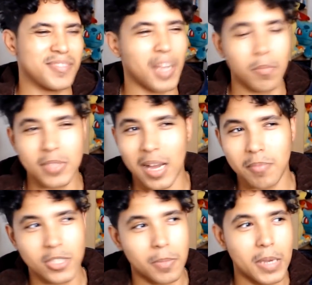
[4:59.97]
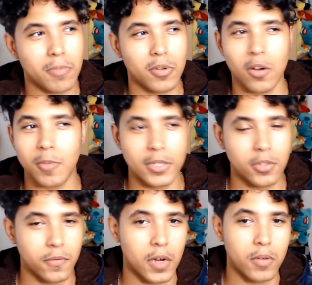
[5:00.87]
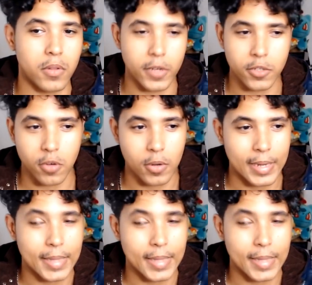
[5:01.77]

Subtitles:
Sometimes some people go a bit too with the vitriol.